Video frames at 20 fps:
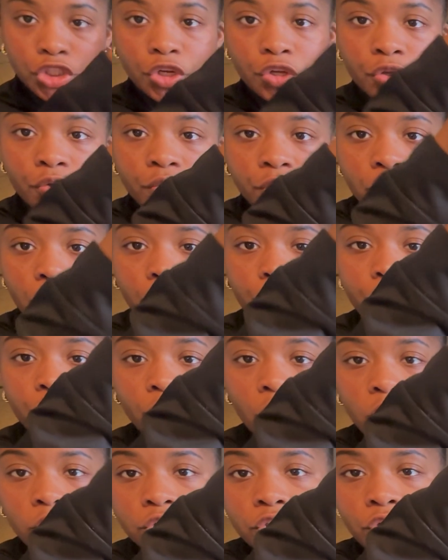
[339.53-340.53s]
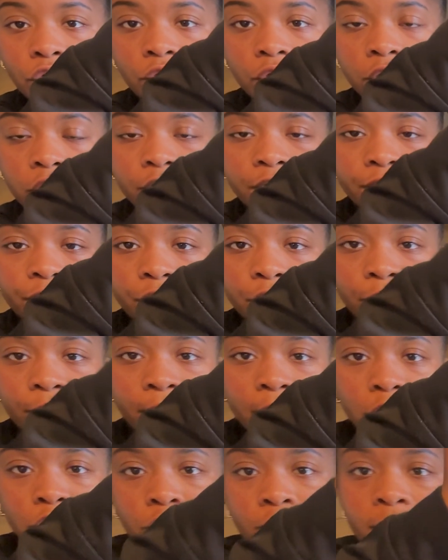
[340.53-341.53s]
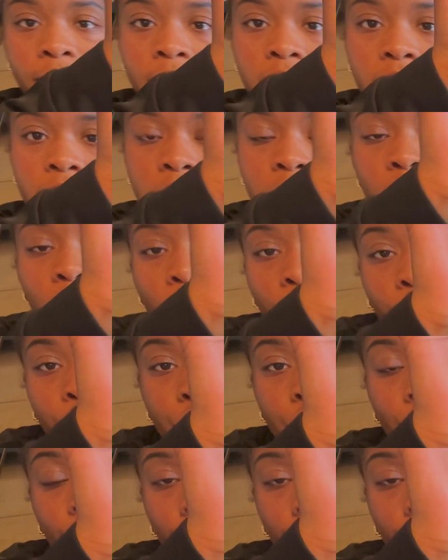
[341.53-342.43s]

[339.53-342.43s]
you another alternative for measurements. So